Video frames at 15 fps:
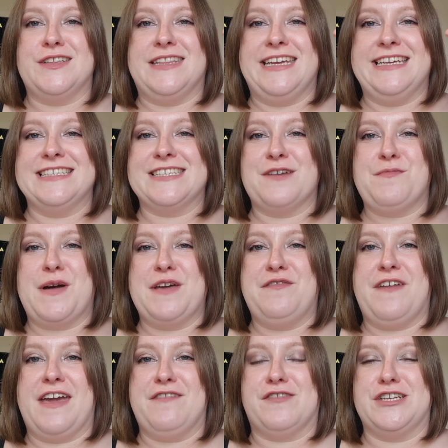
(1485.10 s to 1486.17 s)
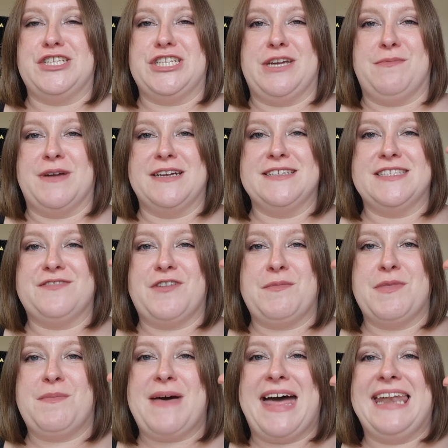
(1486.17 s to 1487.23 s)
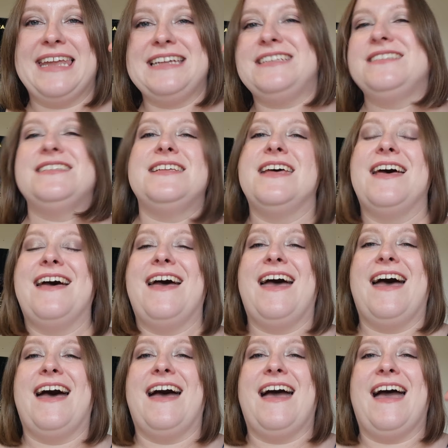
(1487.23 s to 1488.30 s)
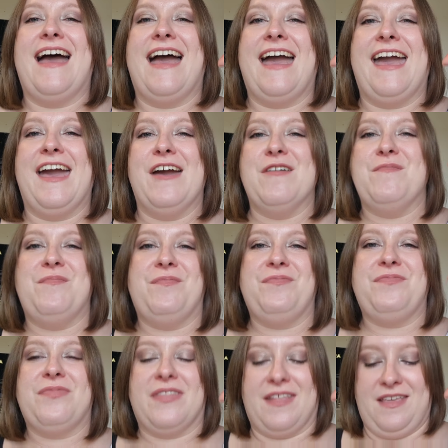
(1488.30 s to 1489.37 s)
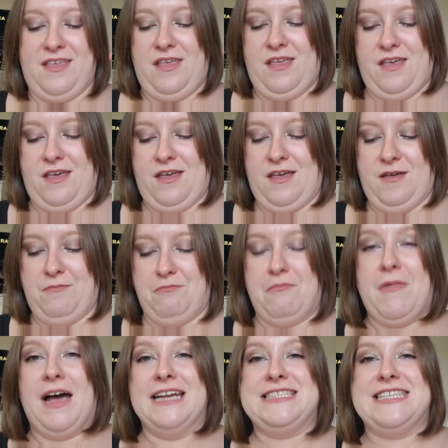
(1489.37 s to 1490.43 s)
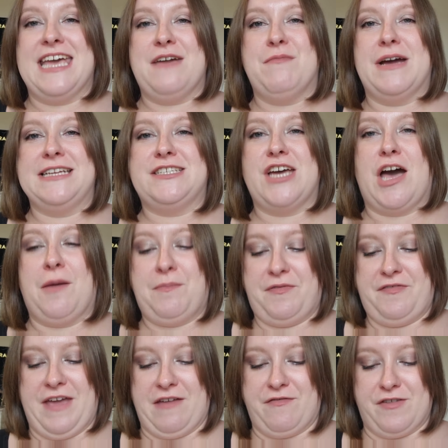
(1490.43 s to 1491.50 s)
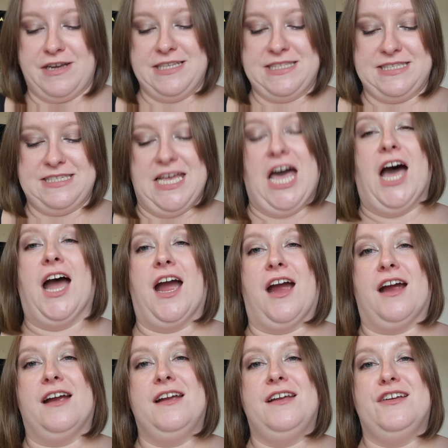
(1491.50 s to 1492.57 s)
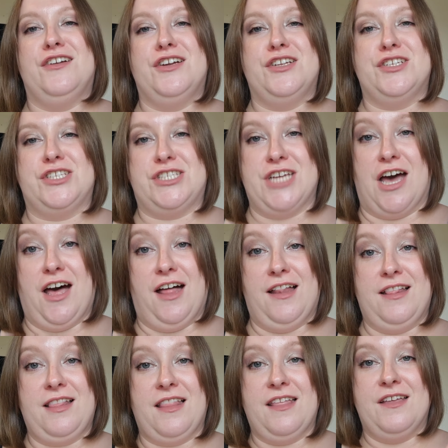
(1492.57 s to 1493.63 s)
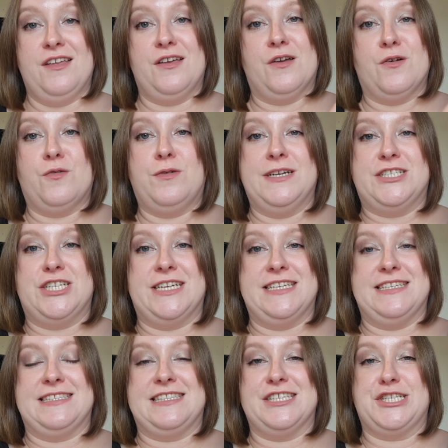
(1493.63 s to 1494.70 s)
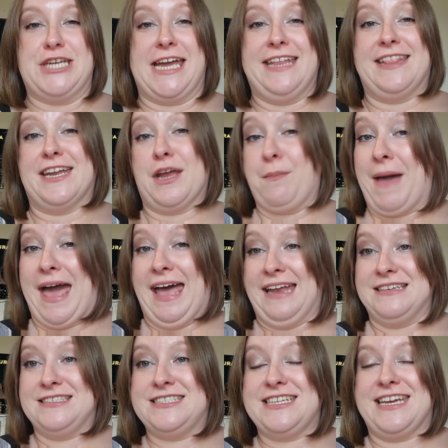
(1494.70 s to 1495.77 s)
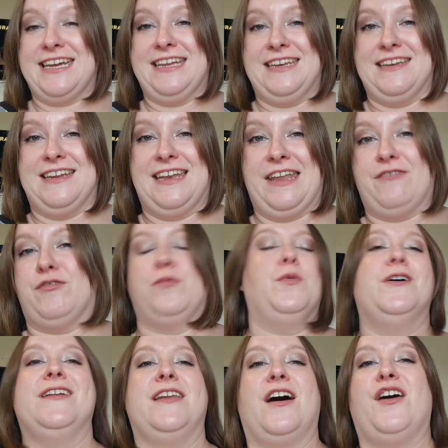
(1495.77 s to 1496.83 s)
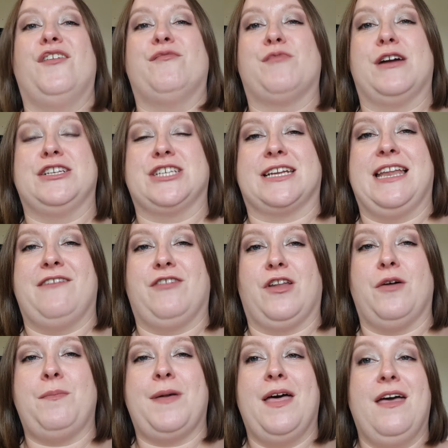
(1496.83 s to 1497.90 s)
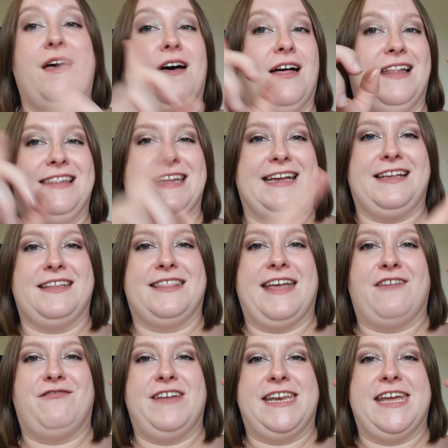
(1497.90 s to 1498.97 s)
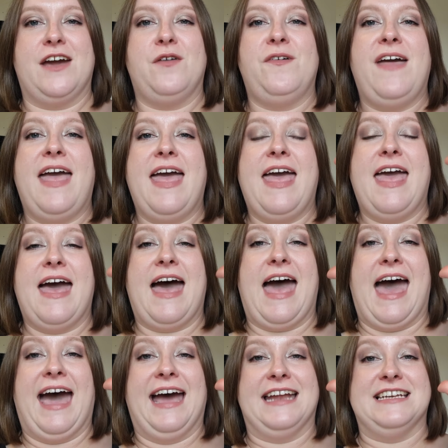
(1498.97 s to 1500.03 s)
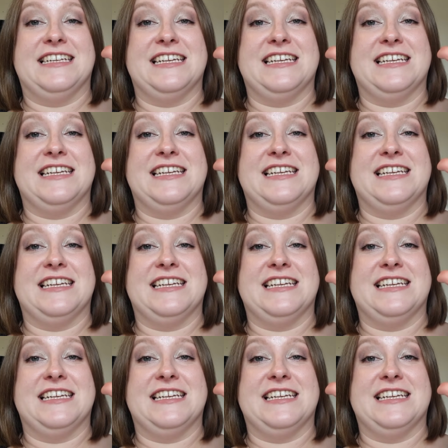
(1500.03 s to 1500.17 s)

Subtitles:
these are my favourite shimmers from the palette. I'd say my top favourites are Doll, which is the shade that I panned in level 1 of Project Level Up. I'll link that video. And